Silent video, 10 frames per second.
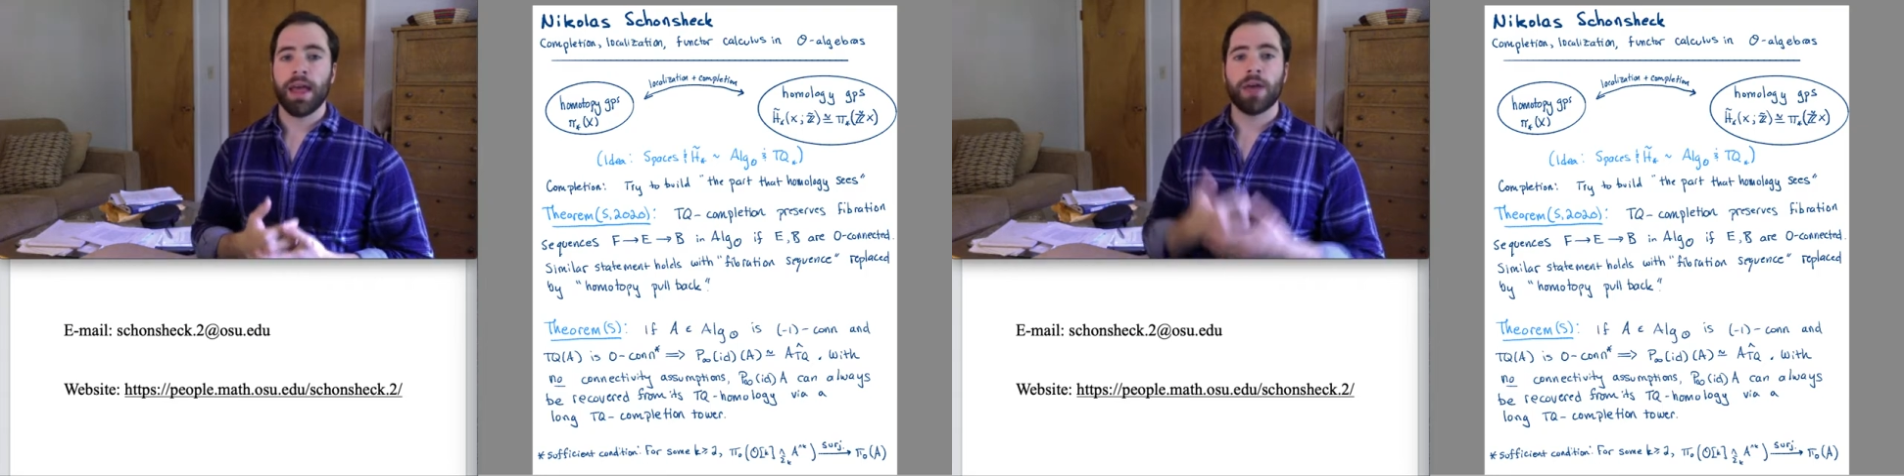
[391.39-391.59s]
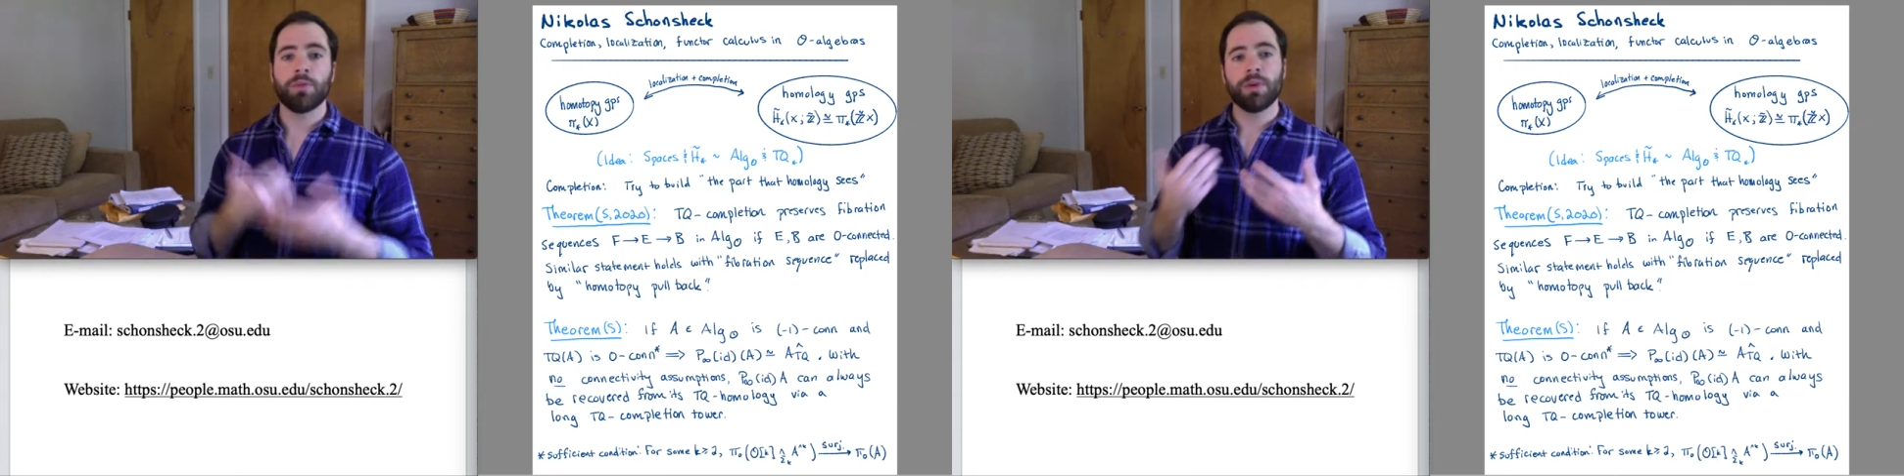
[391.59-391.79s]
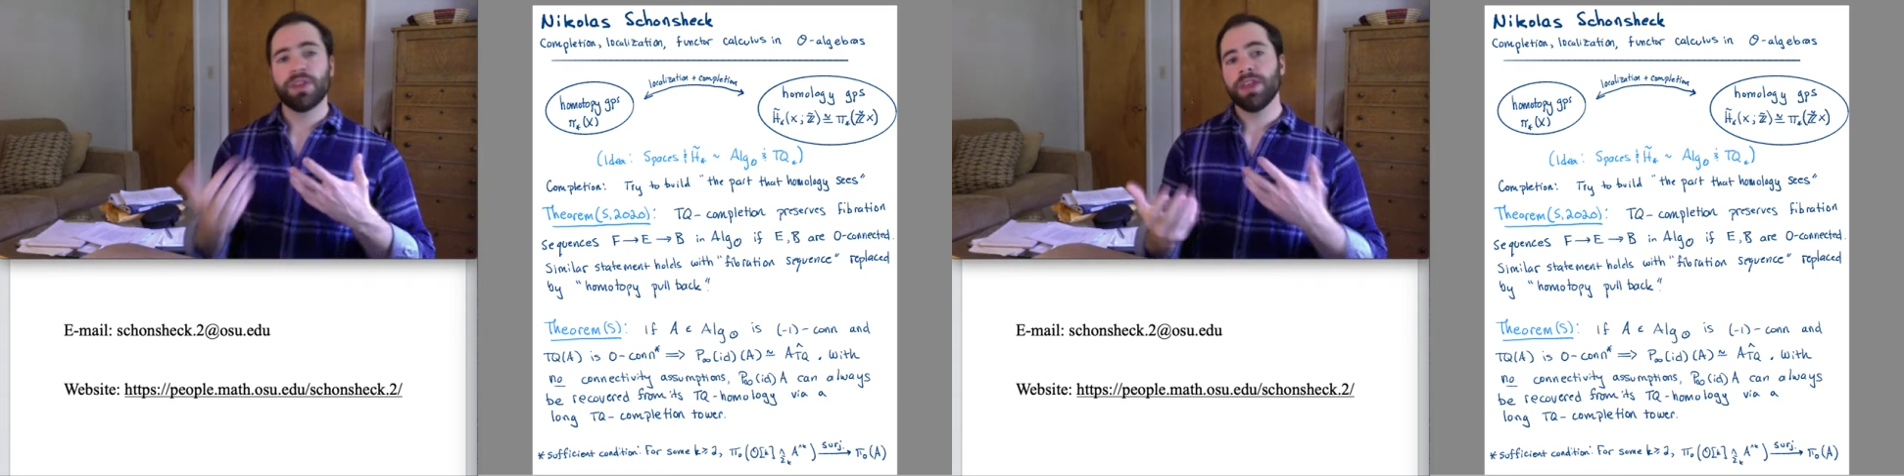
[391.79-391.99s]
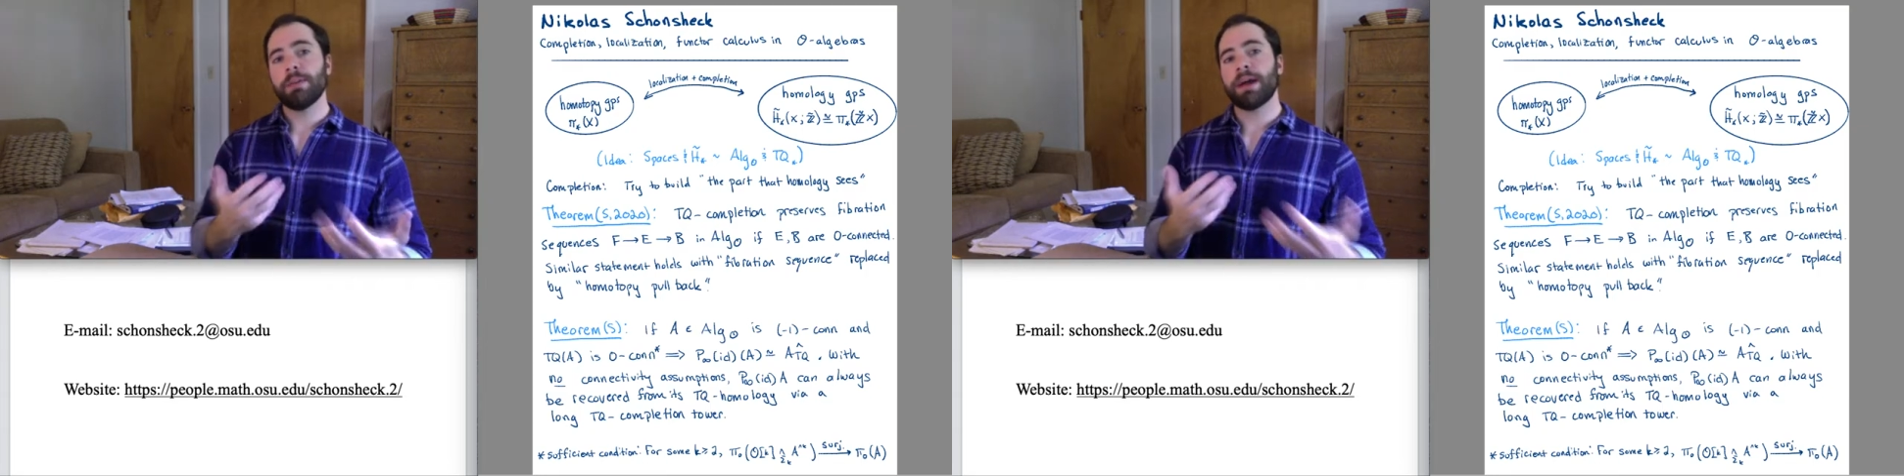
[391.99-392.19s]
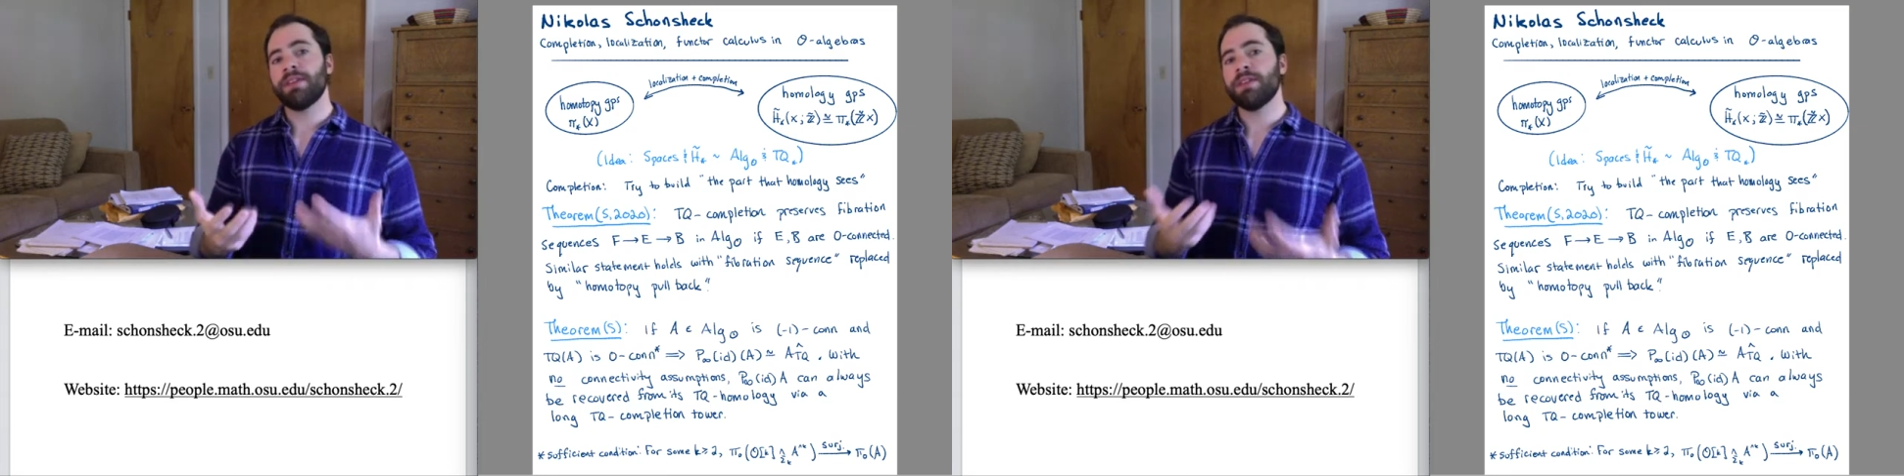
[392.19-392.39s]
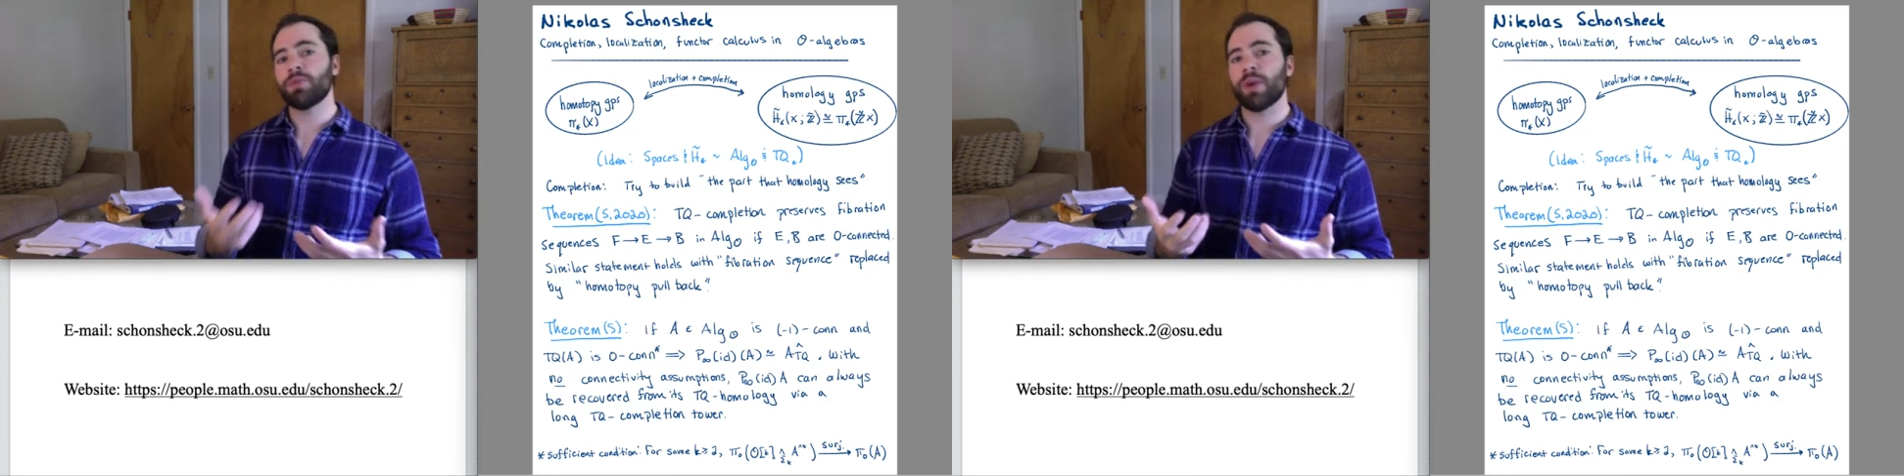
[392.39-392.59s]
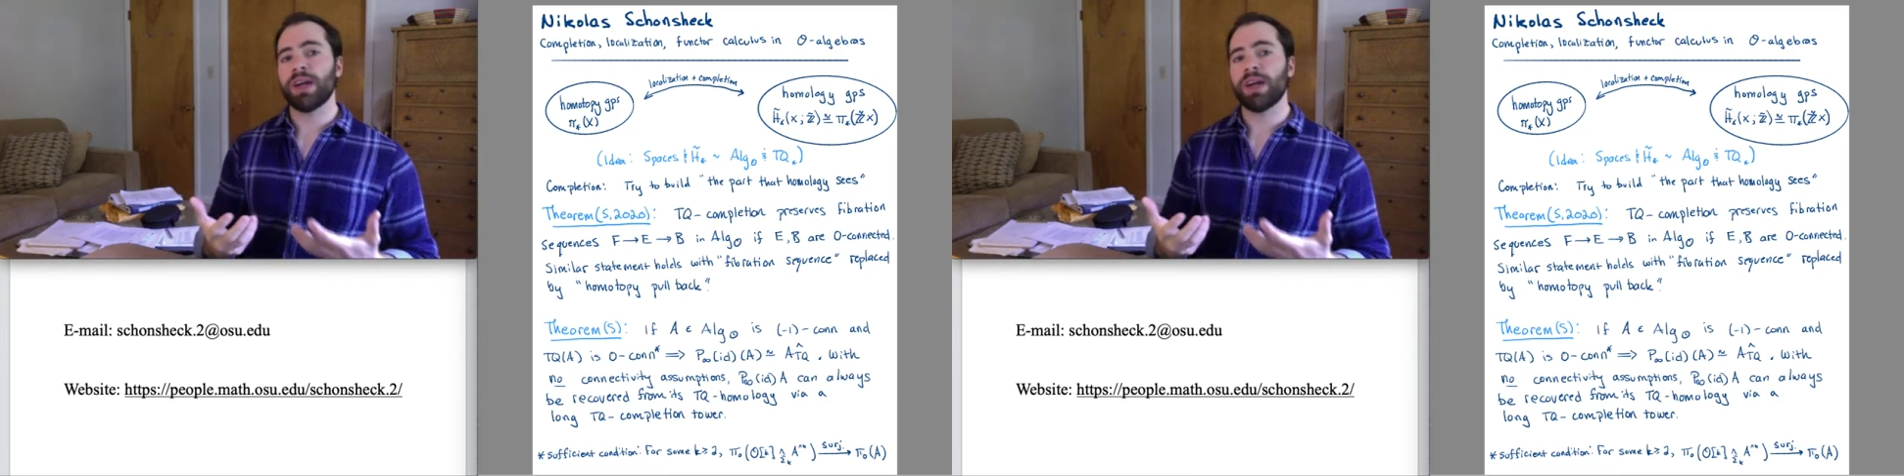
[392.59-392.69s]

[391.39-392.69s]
And when we think about it in this way,